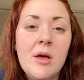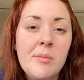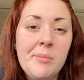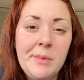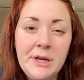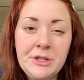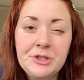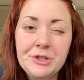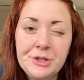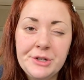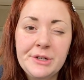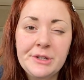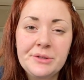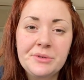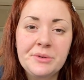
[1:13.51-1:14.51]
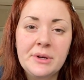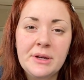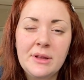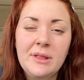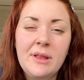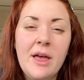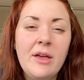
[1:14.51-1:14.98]
make sure
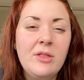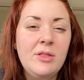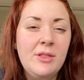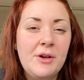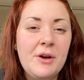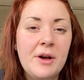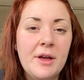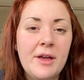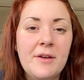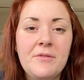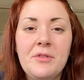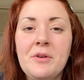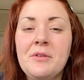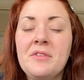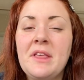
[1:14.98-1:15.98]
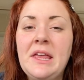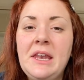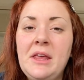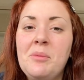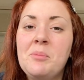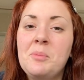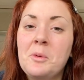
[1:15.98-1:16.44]
to like look if there's
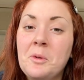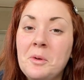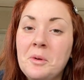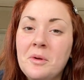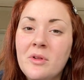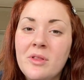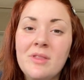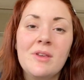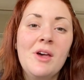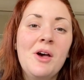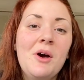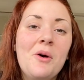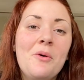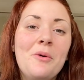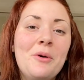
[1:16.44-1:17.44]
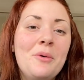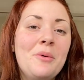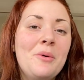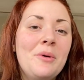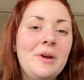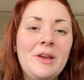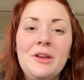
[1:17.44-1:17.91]
any bold or,